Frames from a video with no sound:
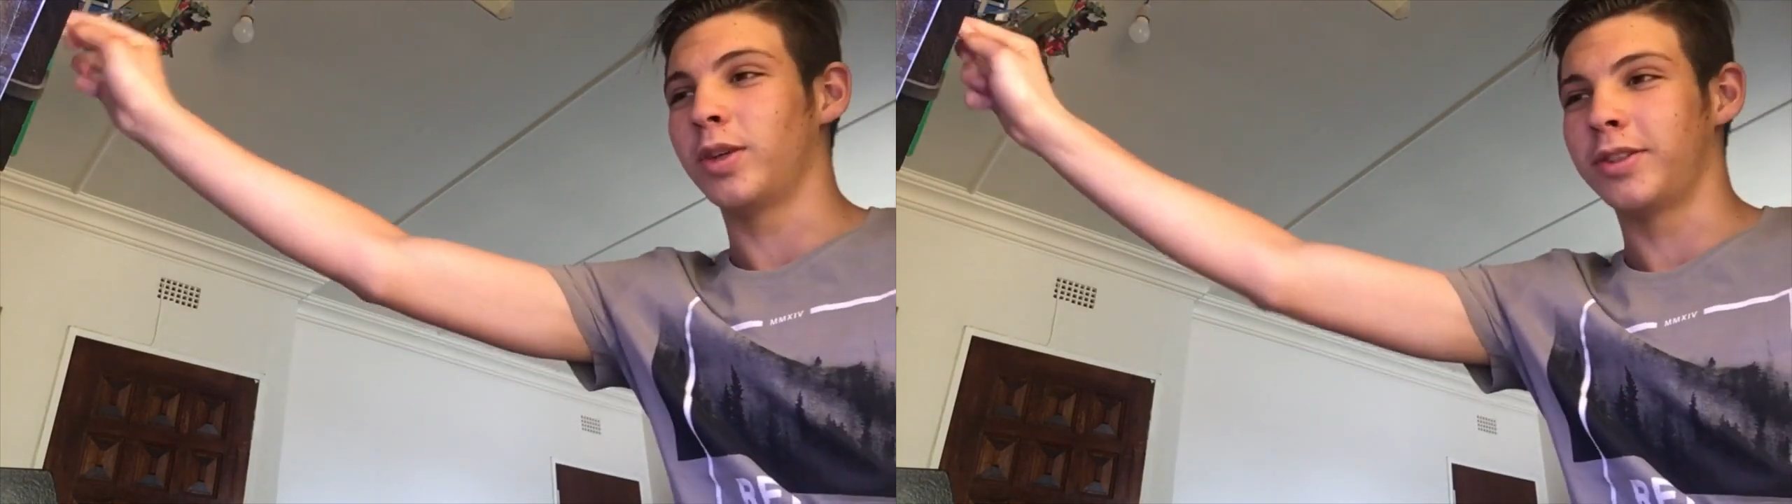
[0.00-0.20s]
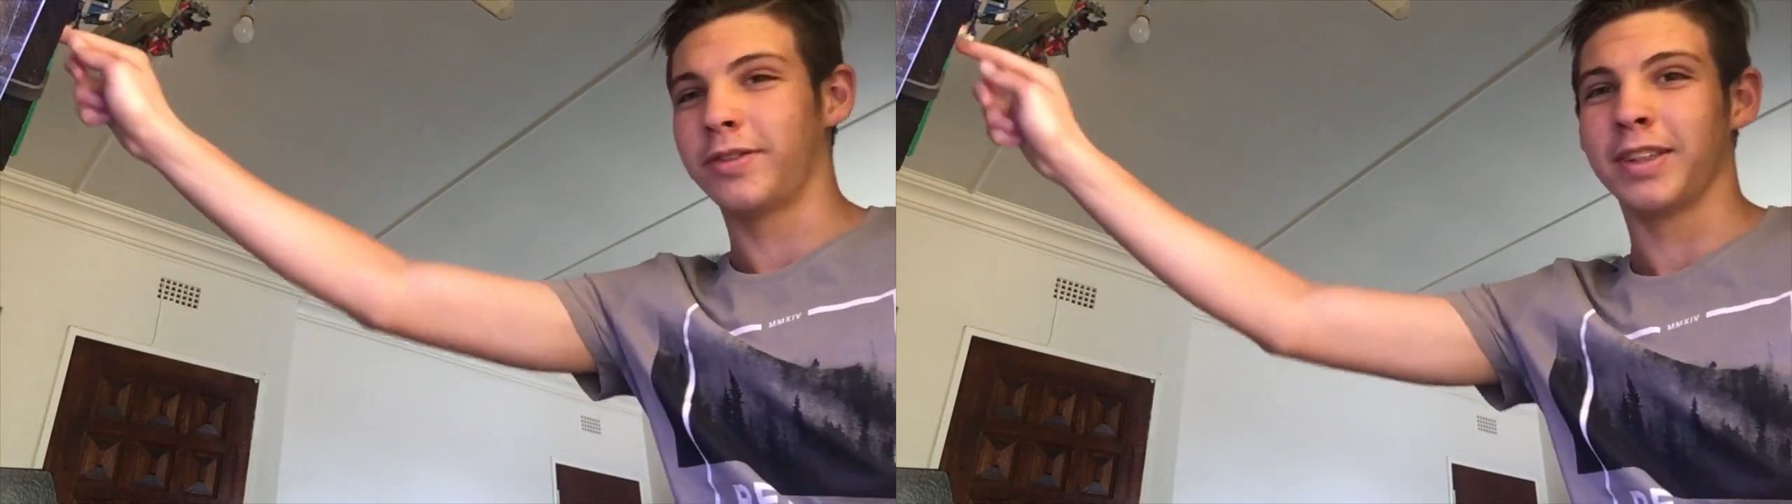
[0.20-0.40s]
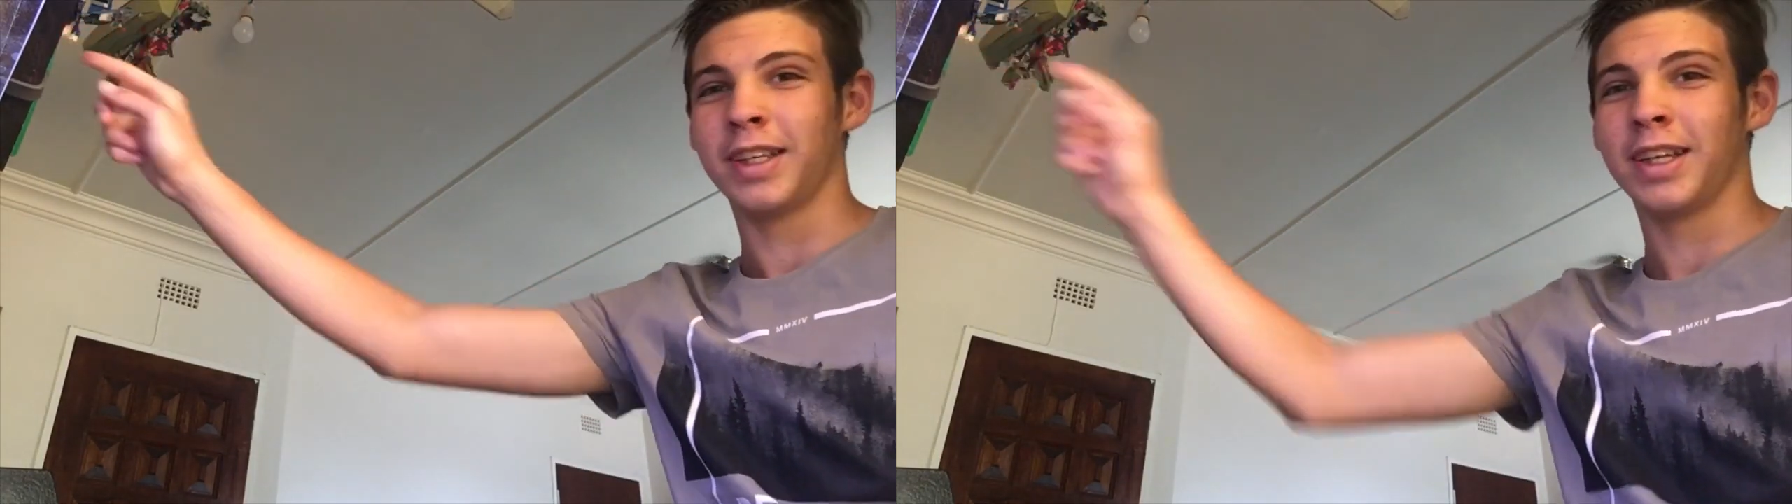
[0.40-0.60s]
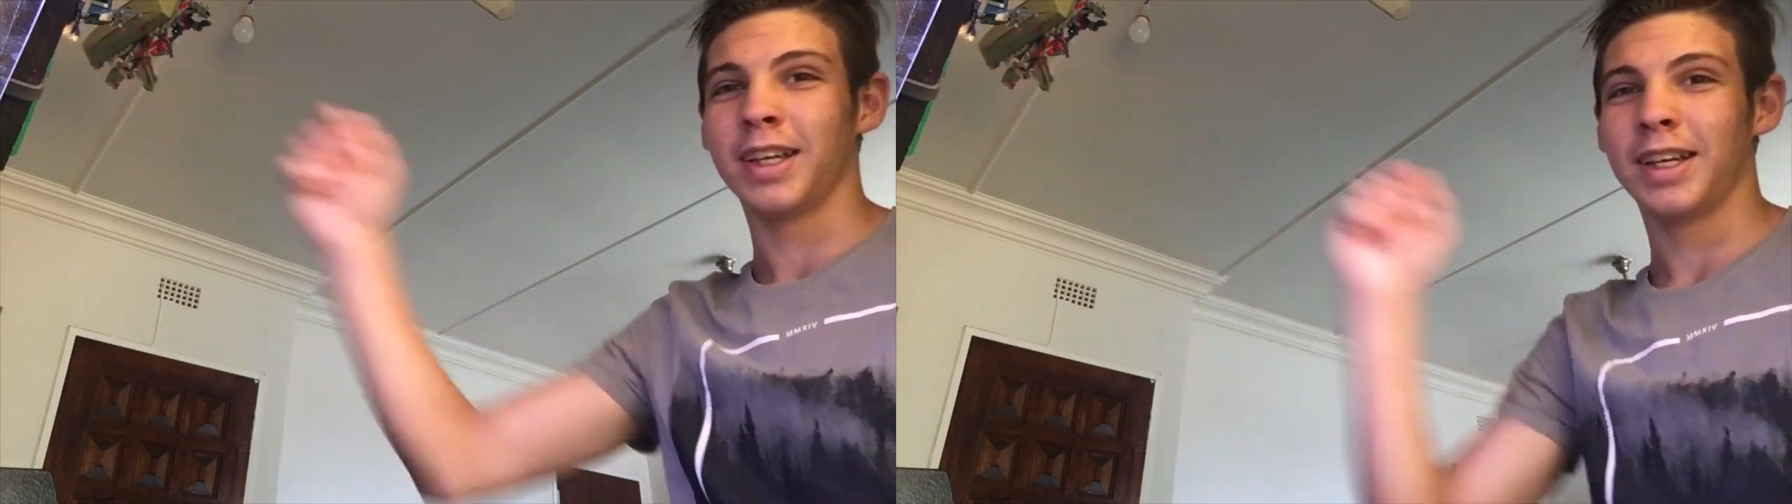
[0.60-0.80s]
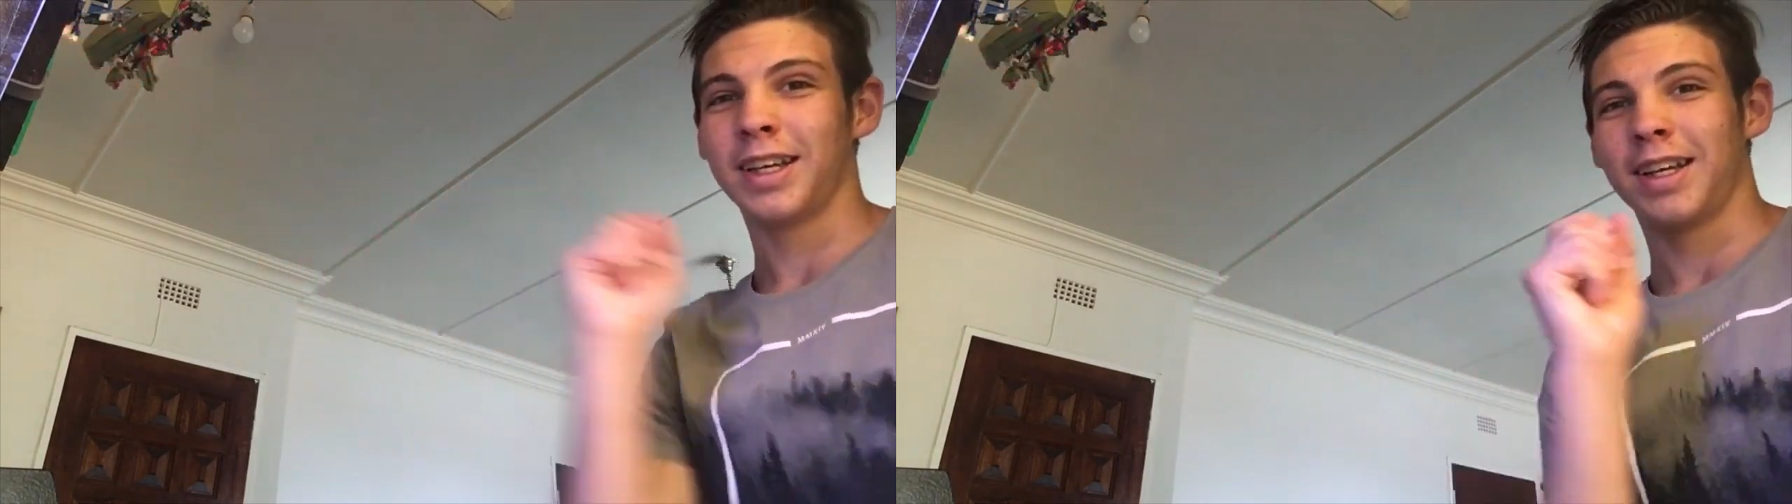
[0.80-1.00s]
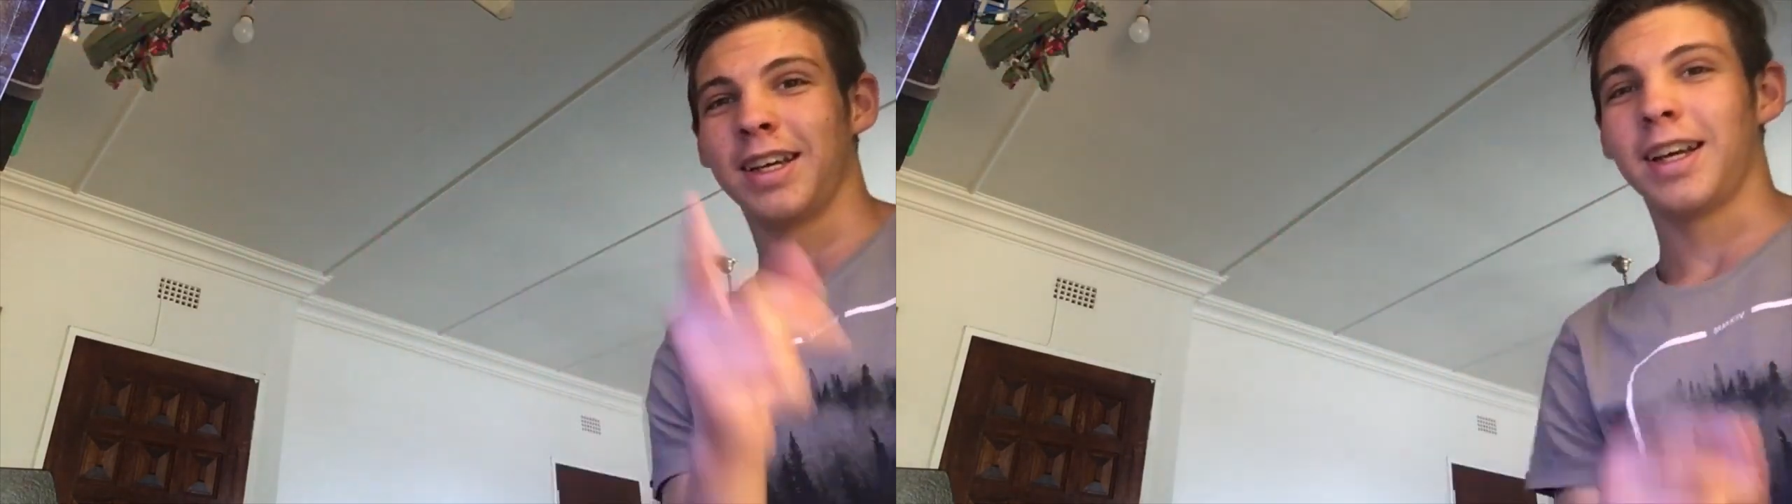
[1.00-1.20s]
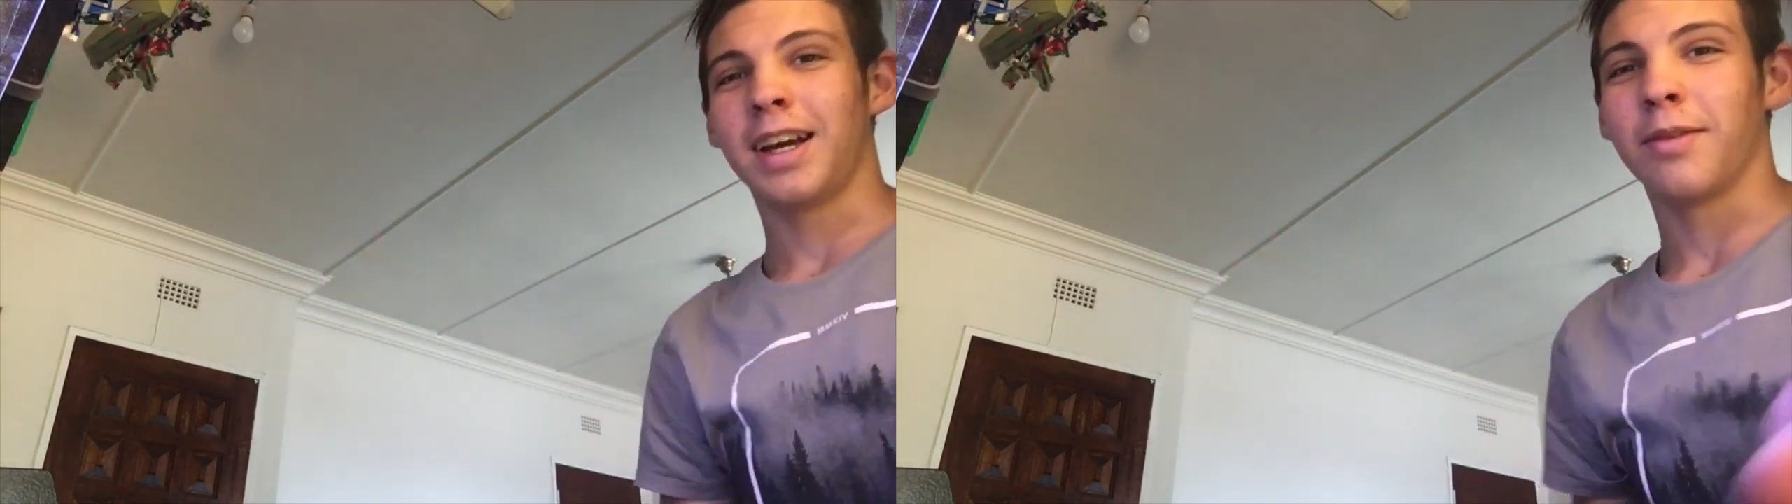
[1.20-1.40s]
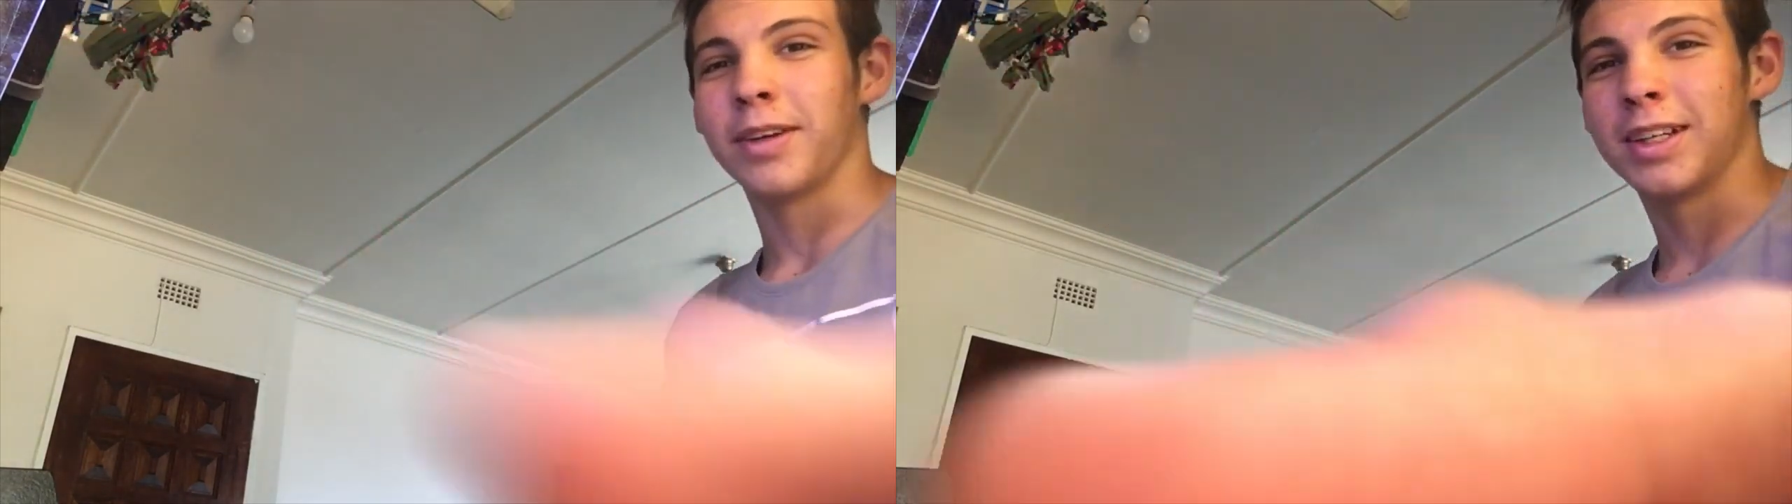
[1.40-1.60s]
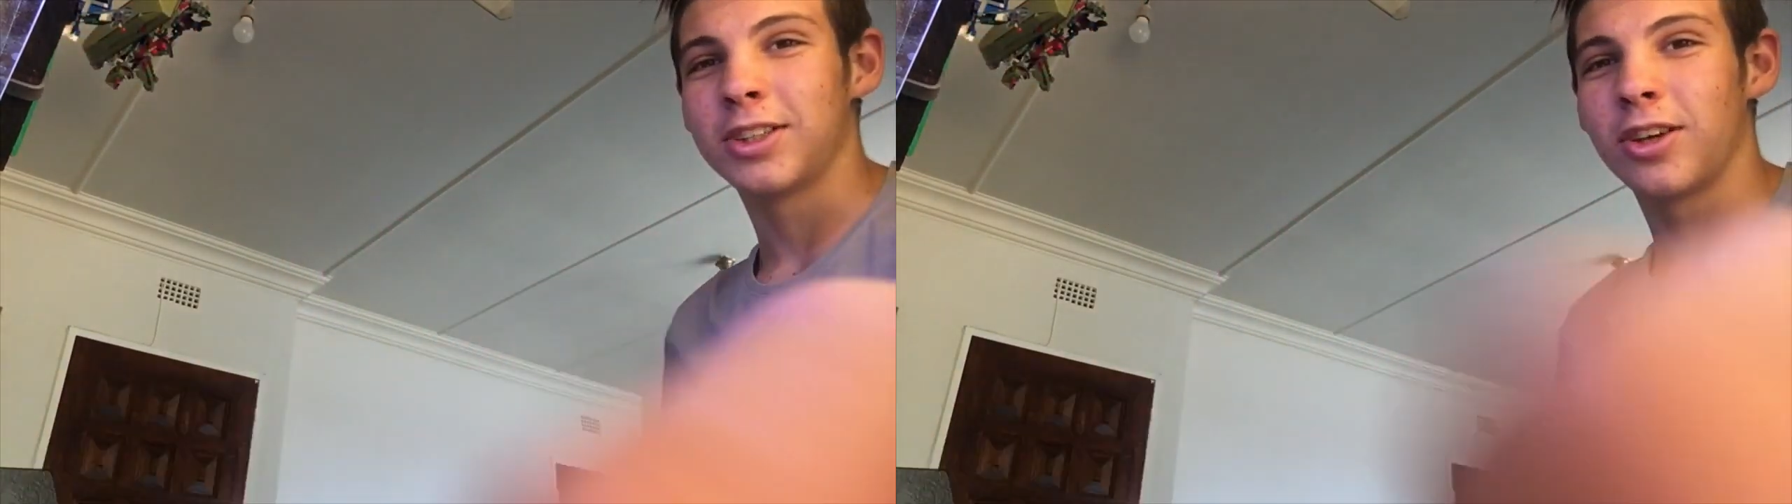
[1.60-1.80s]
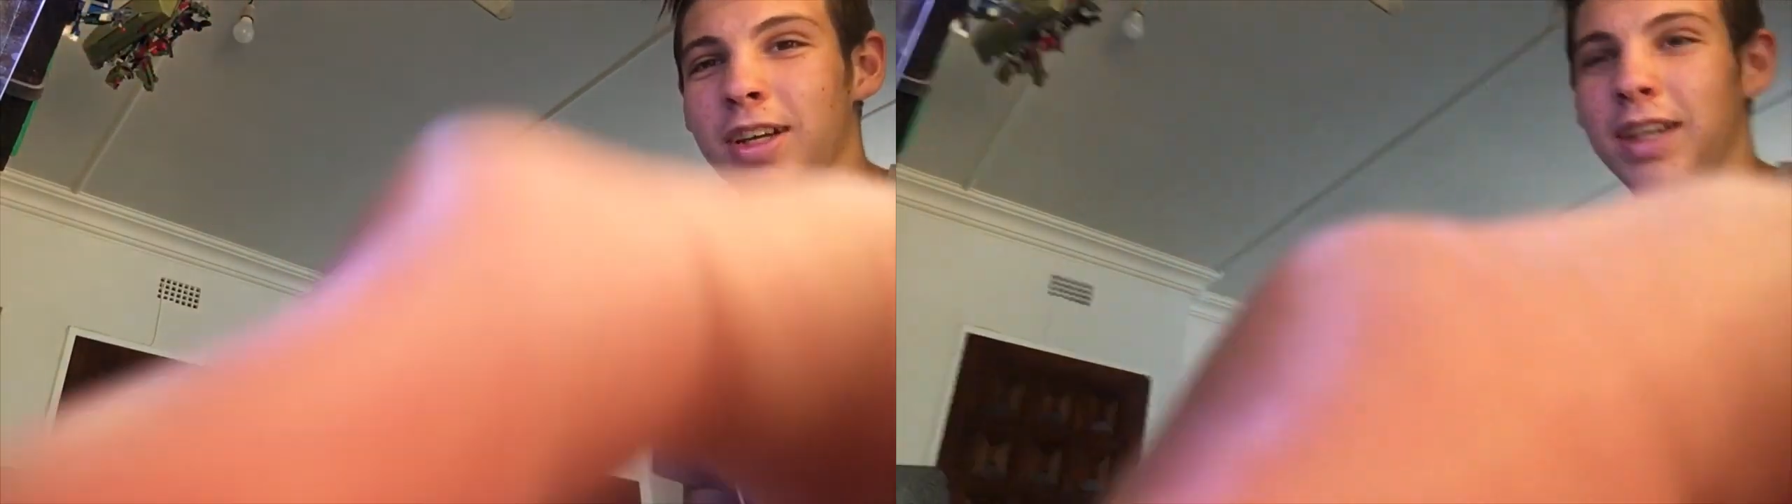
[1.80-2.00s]
well. I'm gonna
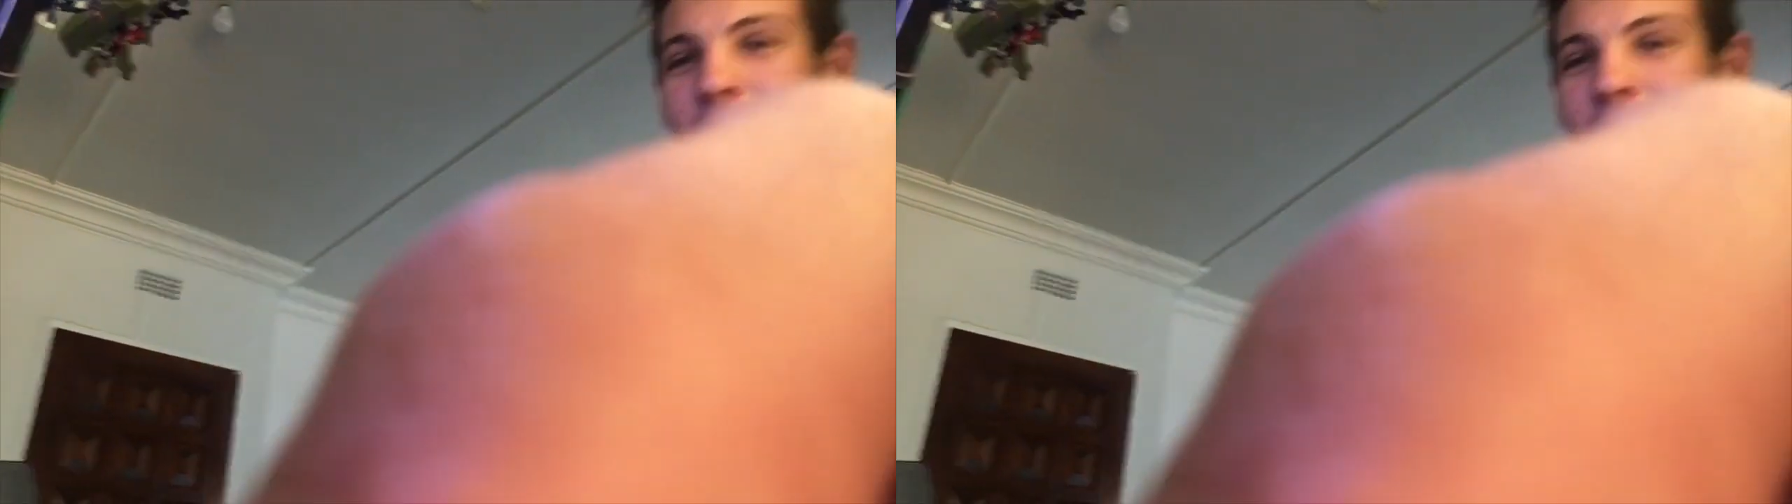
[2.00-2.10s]
try and